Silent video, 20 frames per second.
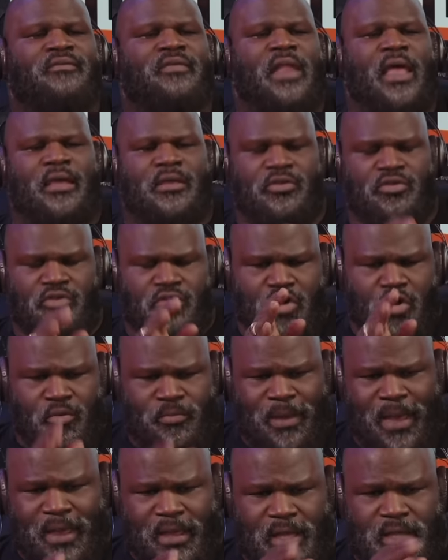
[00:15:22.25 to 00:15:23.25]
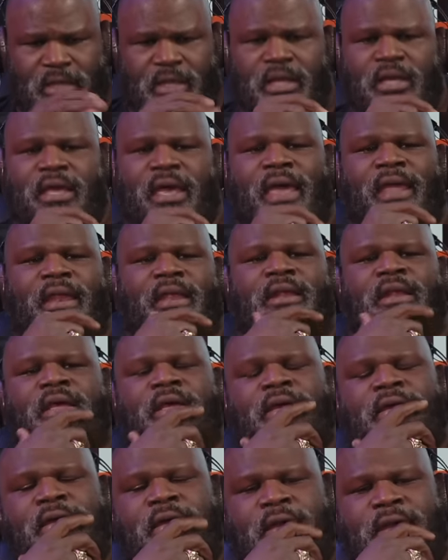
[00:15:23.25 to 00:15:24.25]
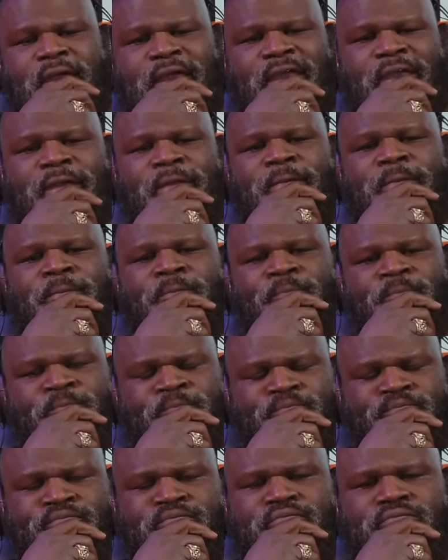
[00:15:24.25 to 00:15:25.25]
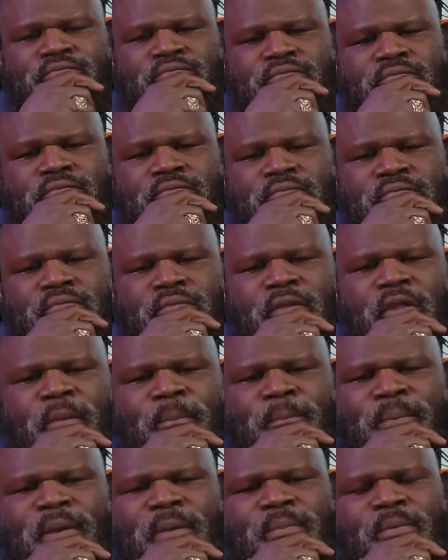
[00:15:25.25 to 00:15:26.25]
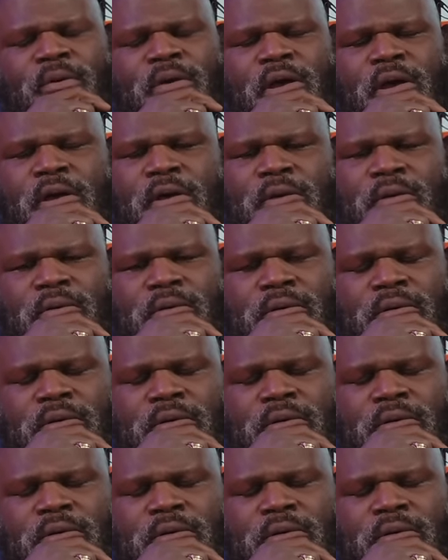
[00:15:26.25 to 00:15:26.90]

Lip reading: Like, you go back and look at it, and people go,